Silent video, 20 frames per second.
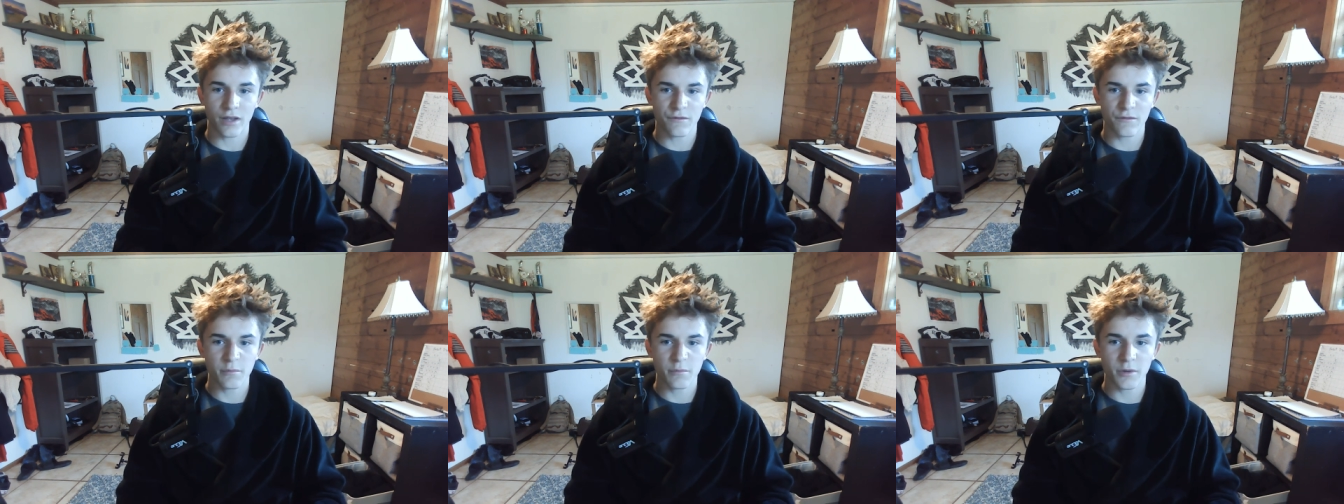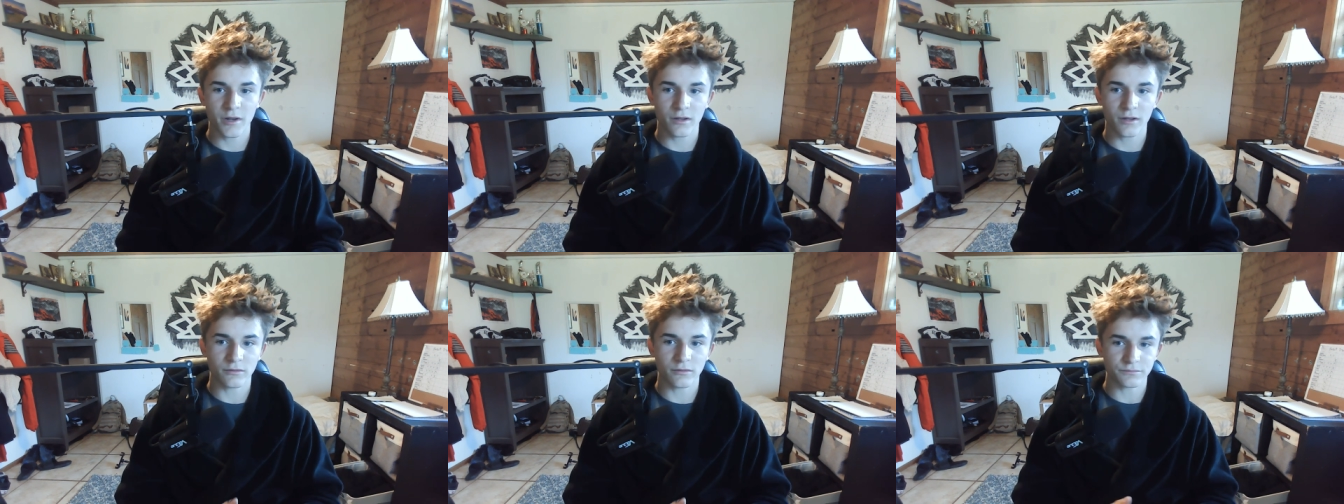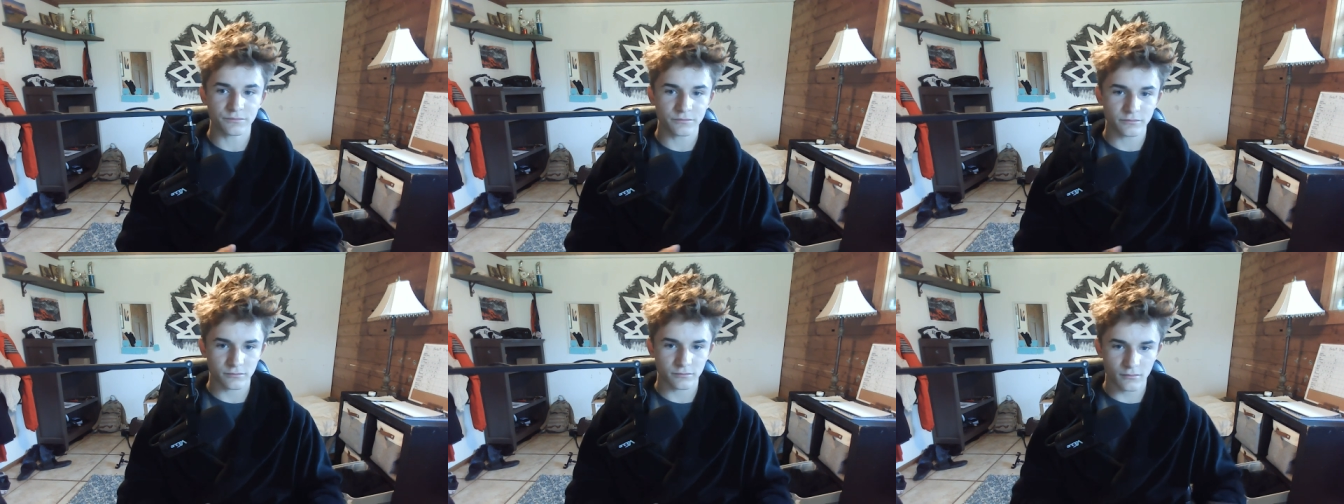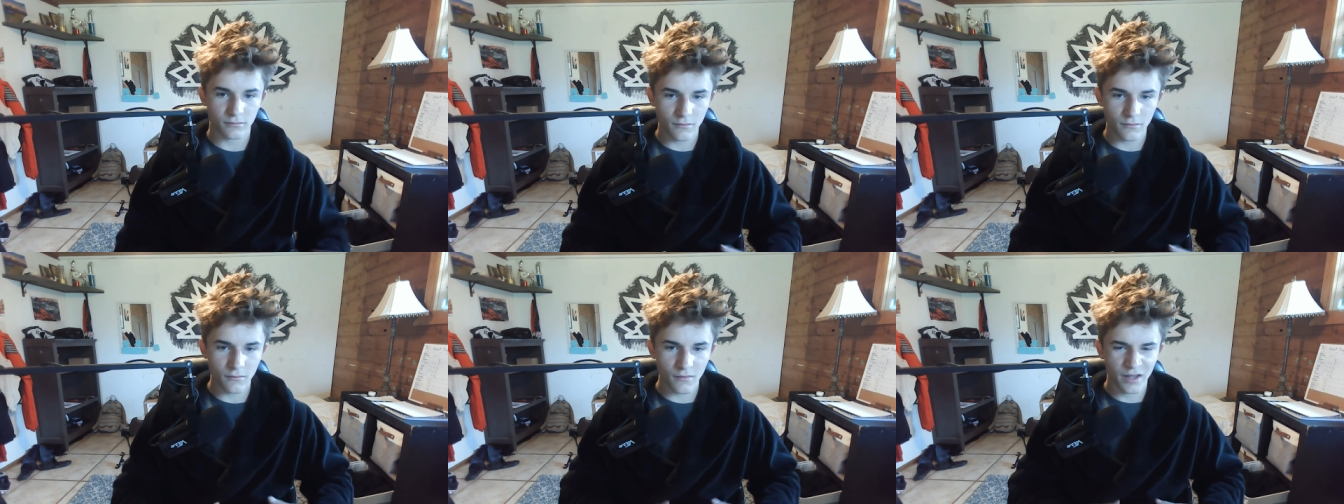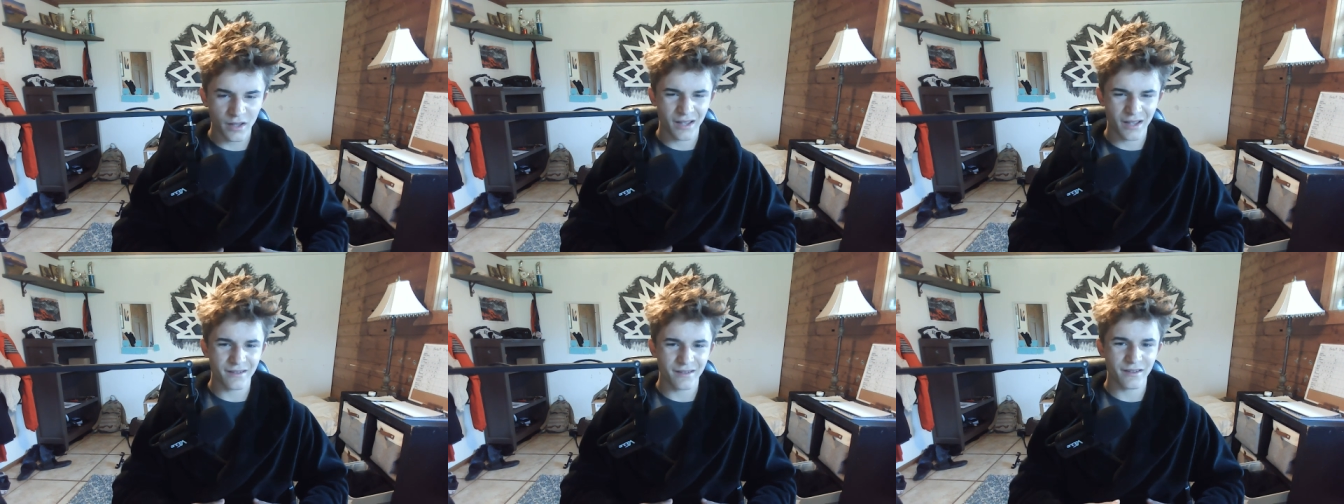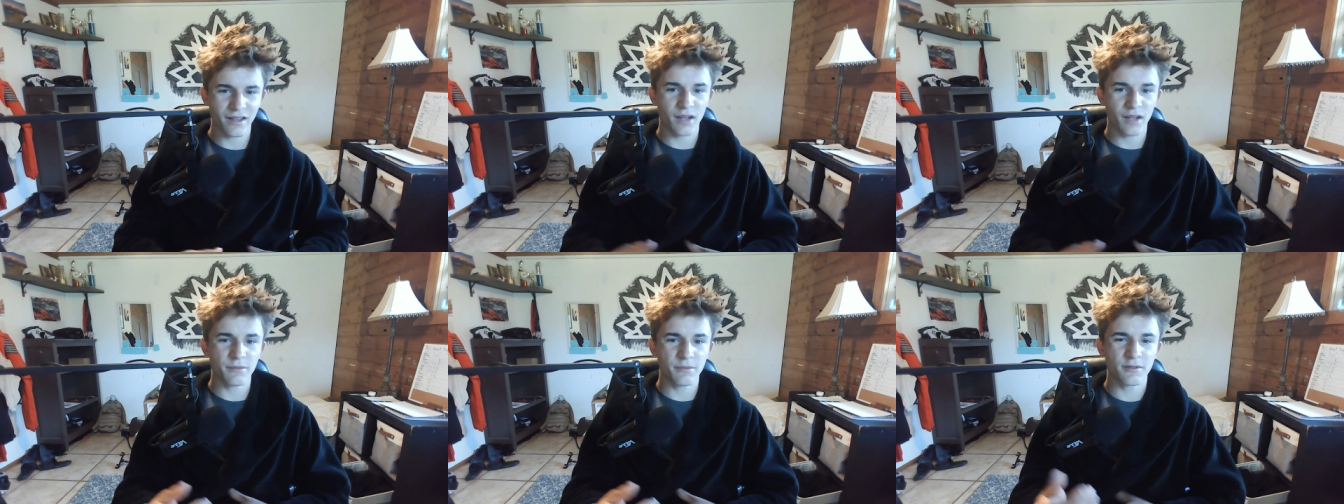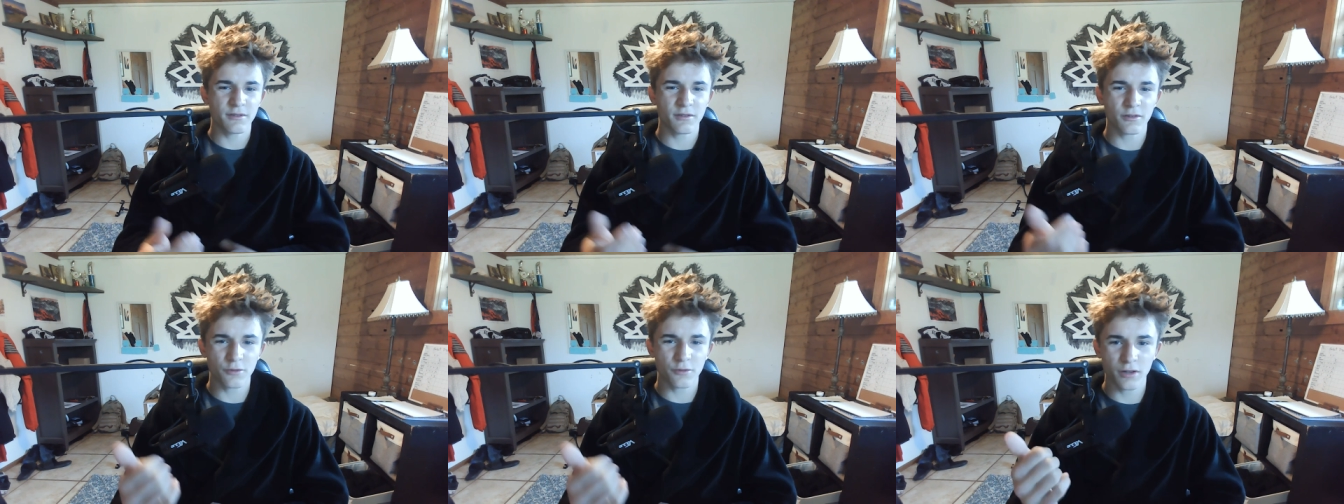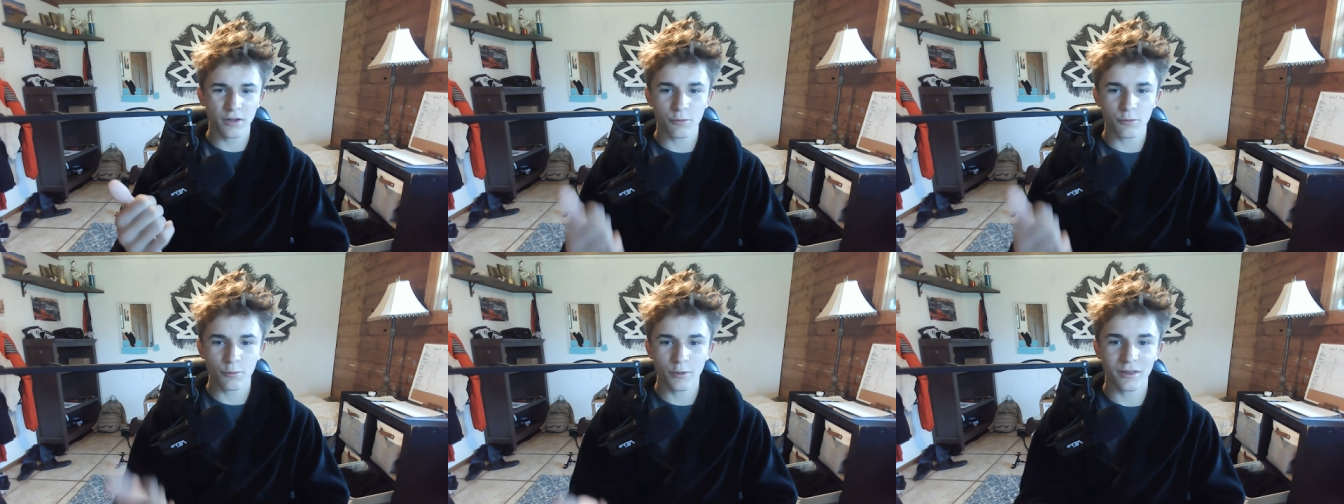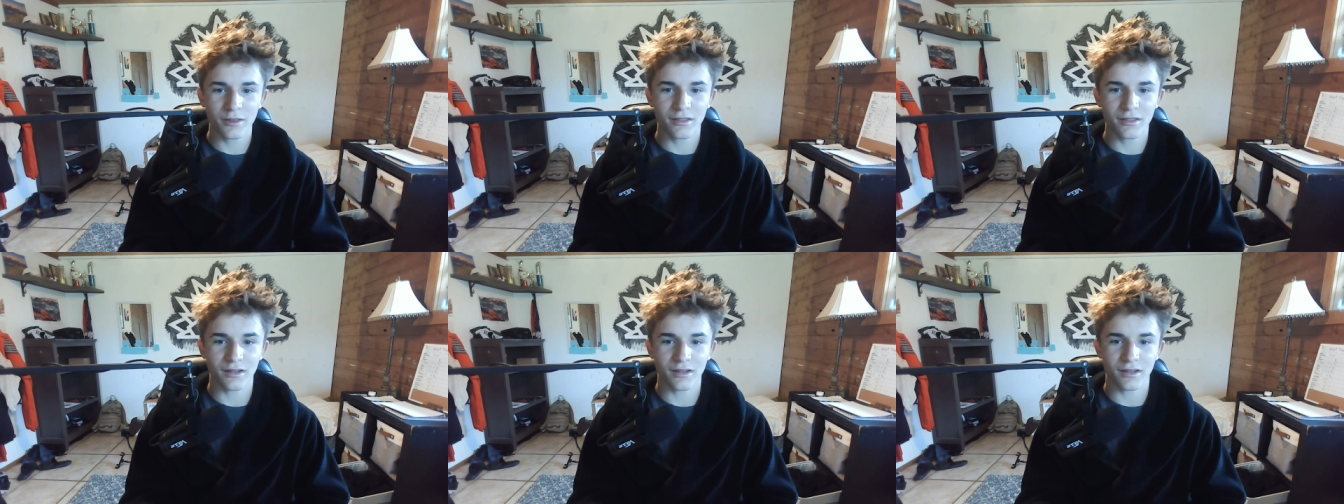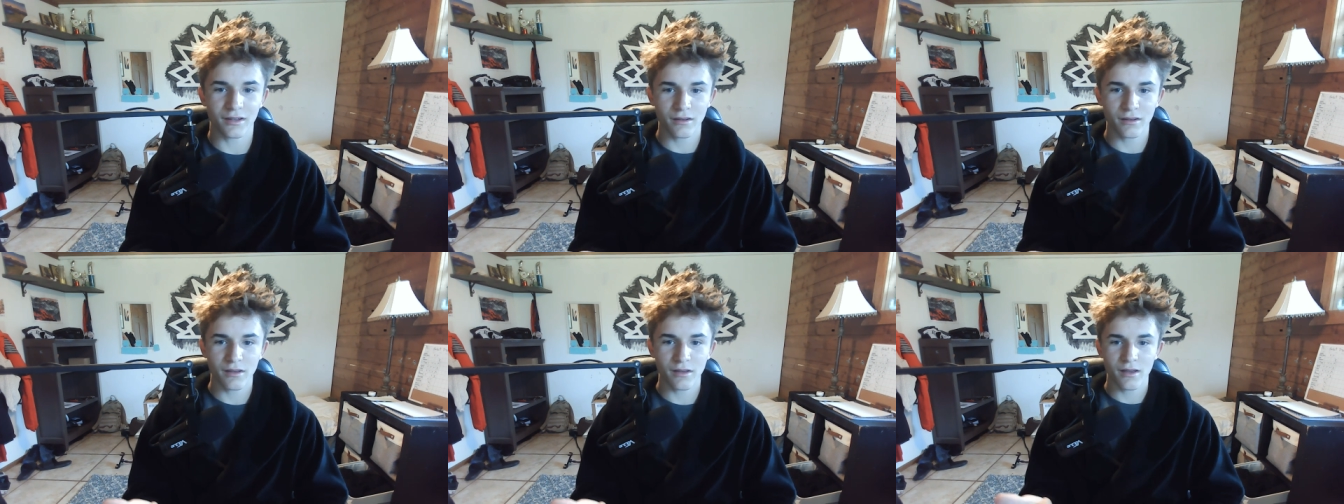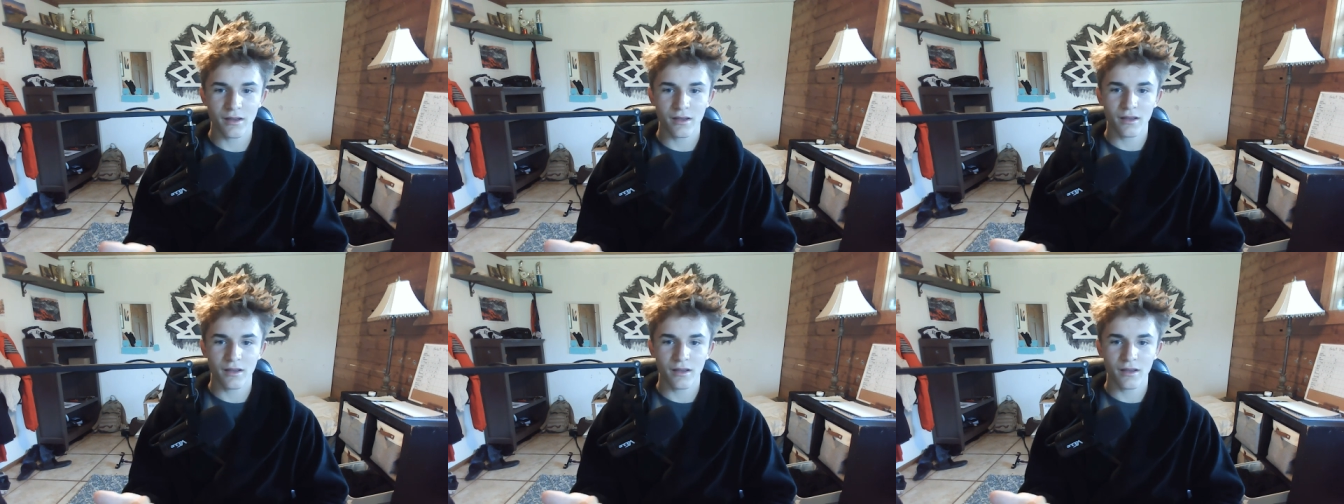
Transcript: Everybody has abs. There's only one thing.